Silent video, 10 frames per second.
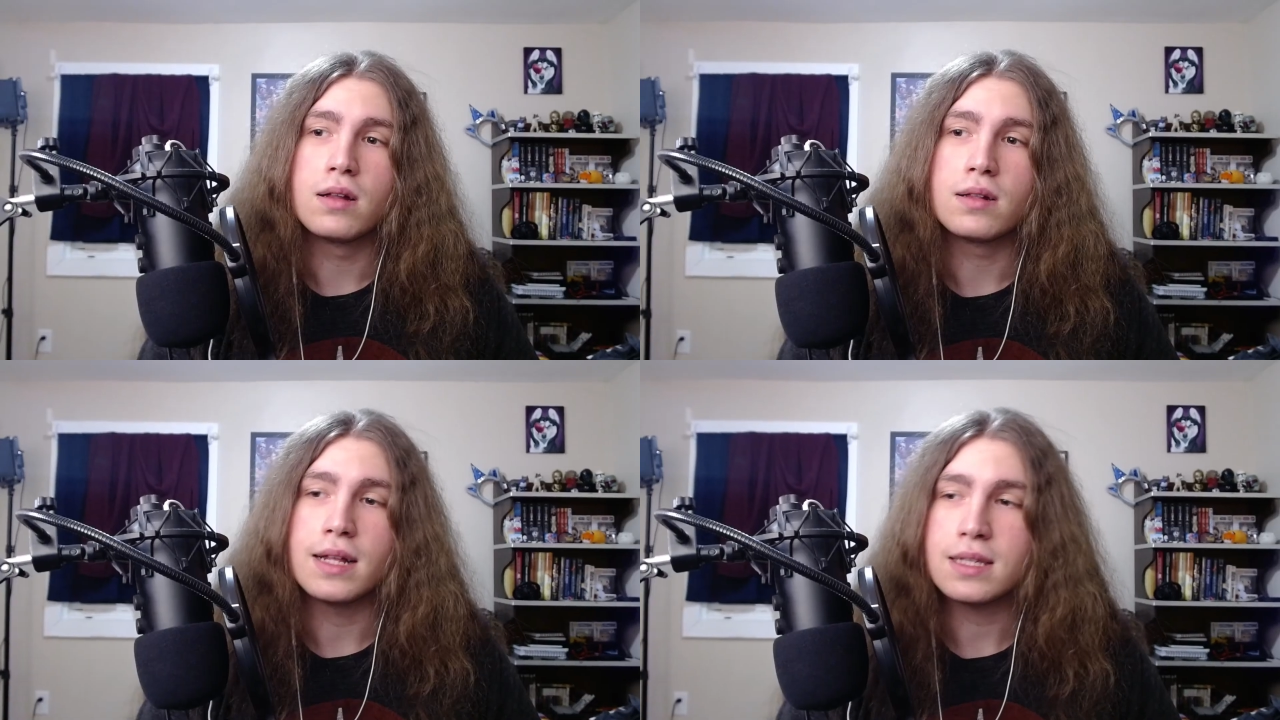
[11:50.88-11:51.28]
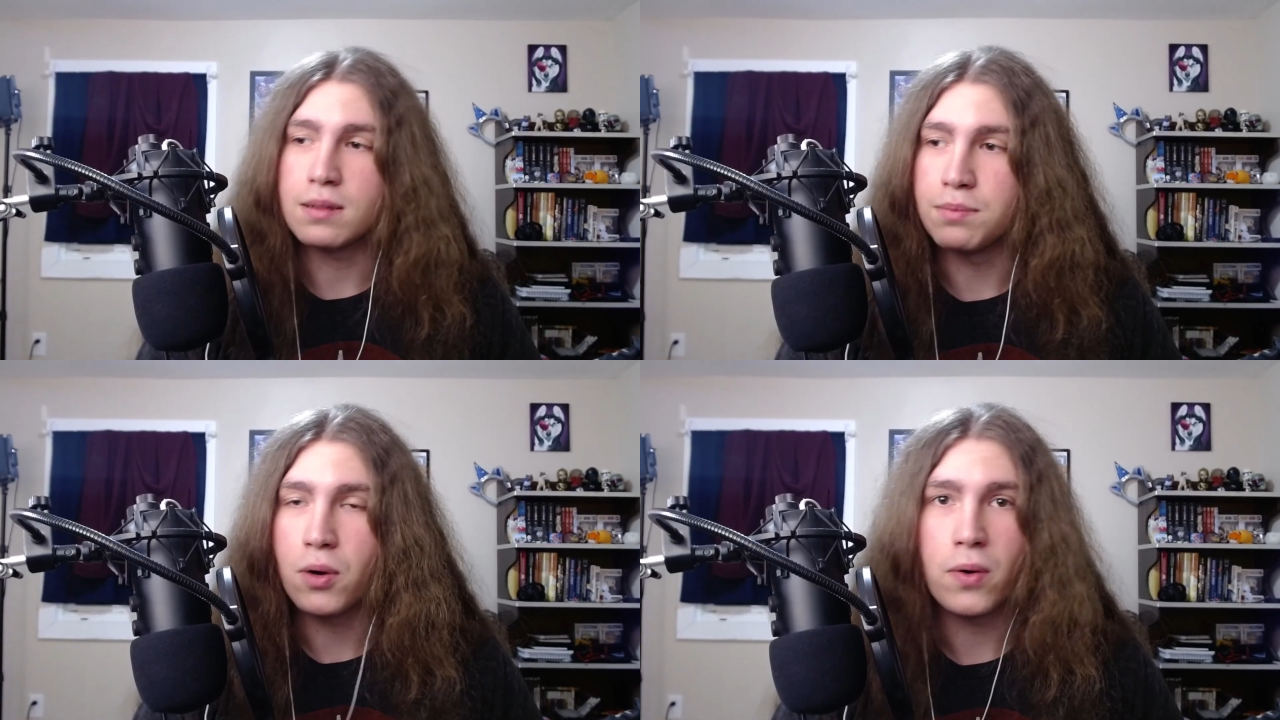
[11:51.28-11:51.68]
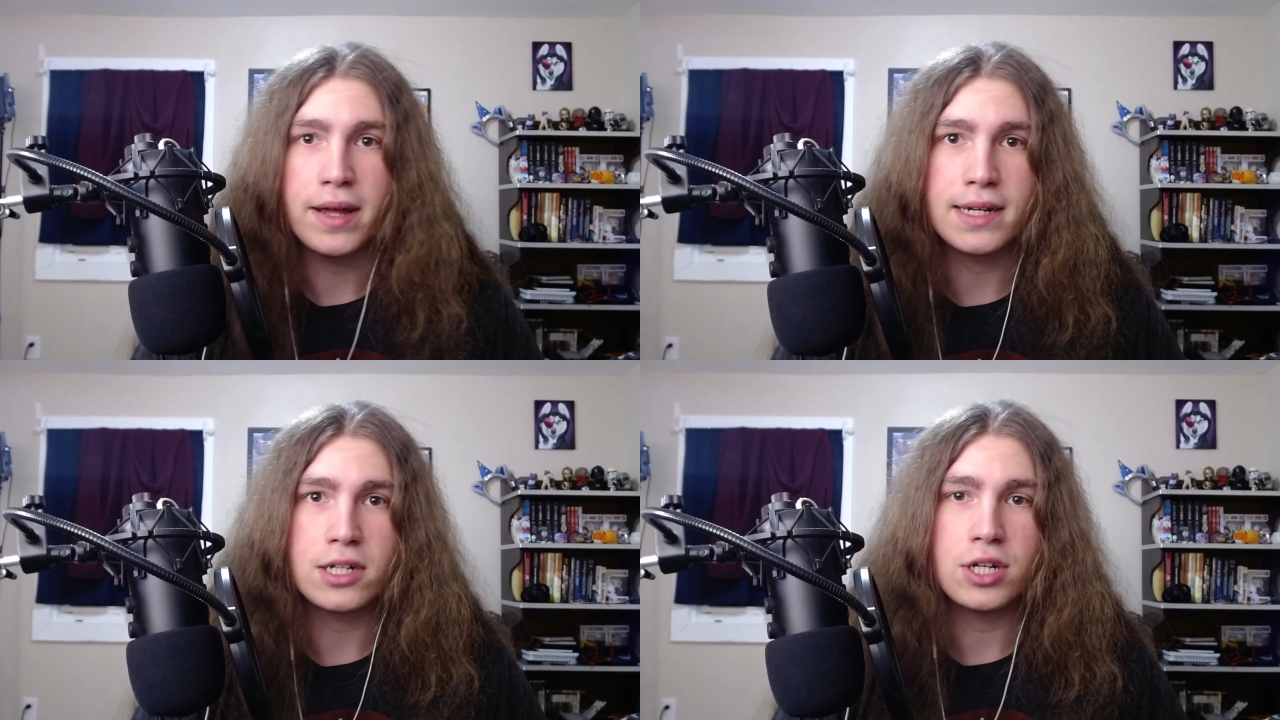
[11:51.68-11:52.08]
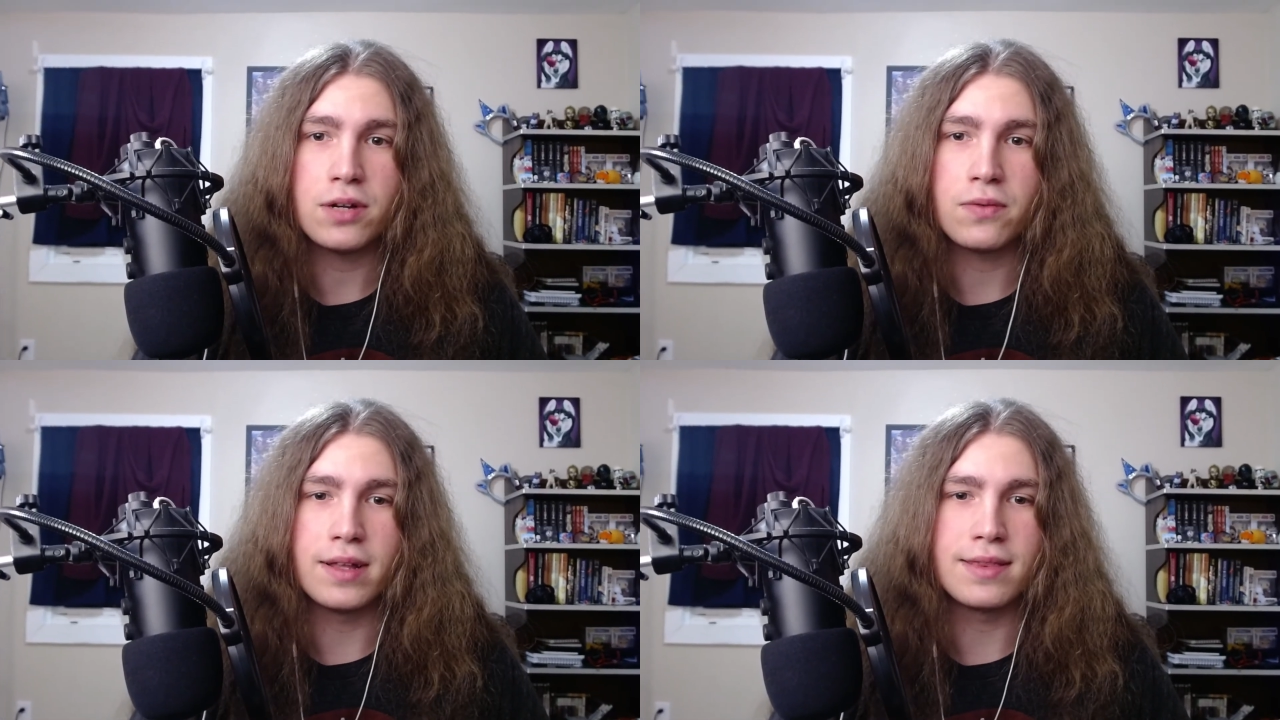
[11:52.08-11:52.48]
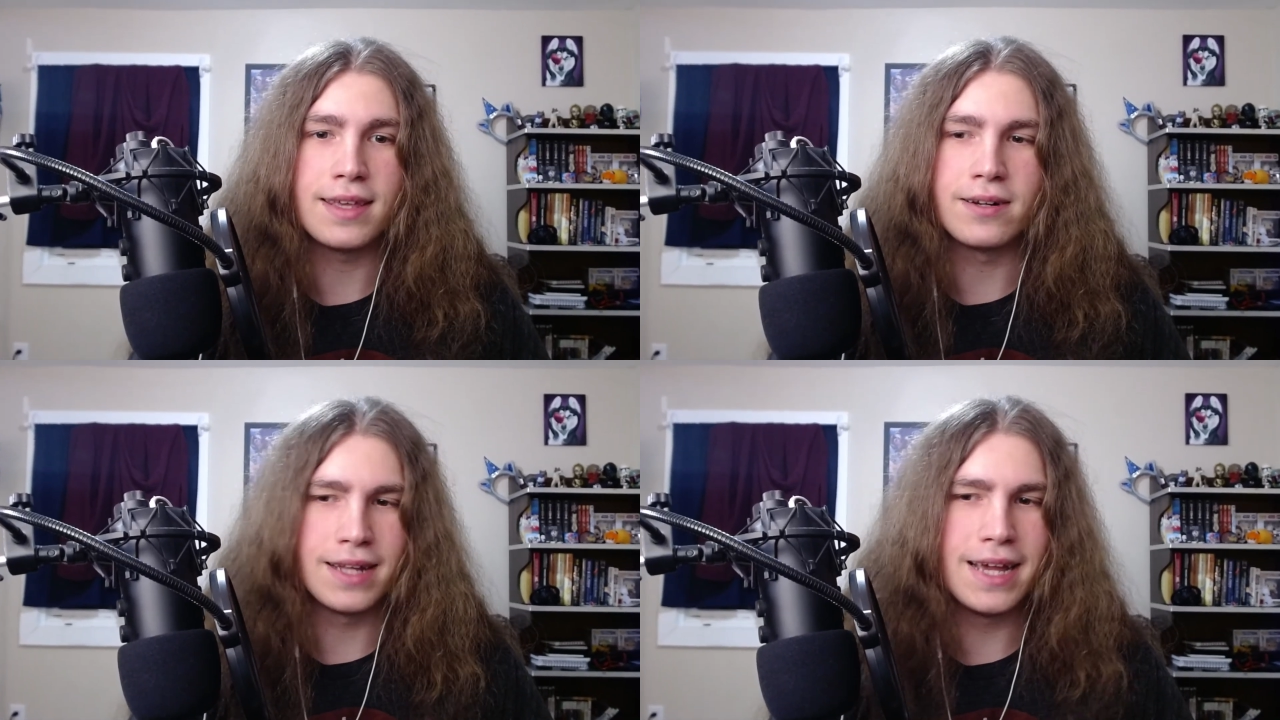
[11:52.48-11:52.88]
That's some poetic shit right
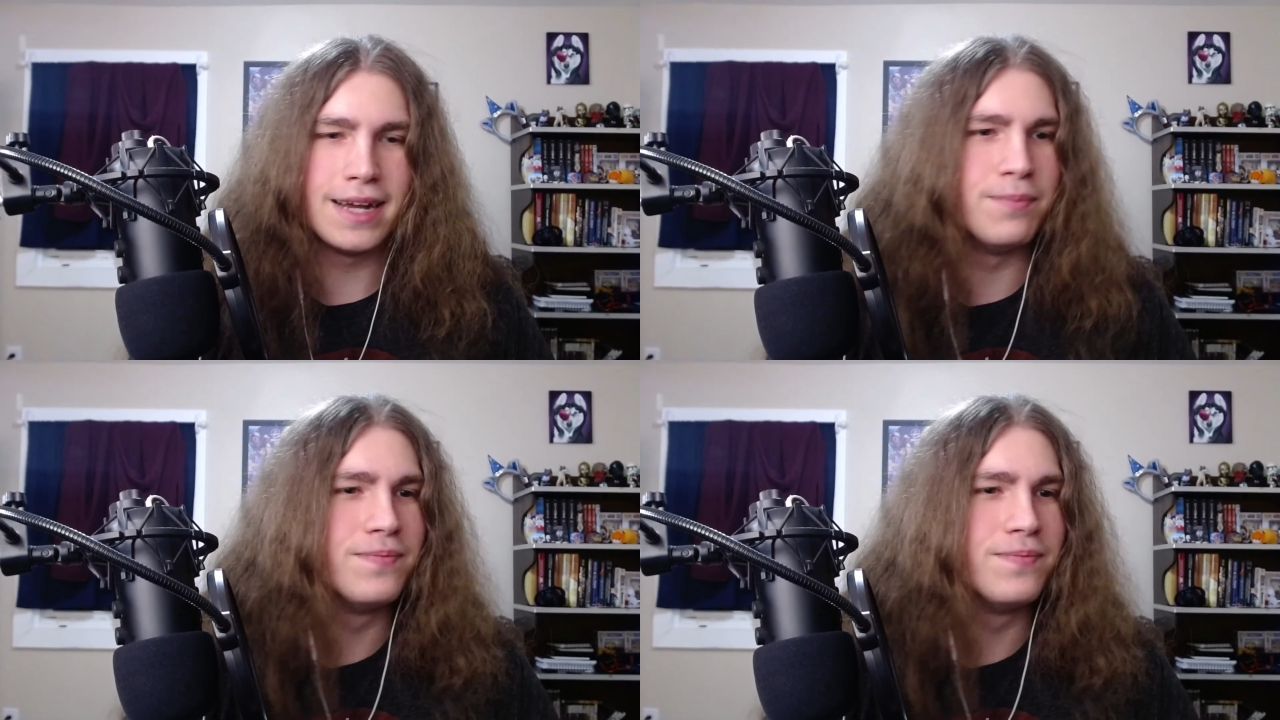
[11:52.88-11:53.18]
there, damn.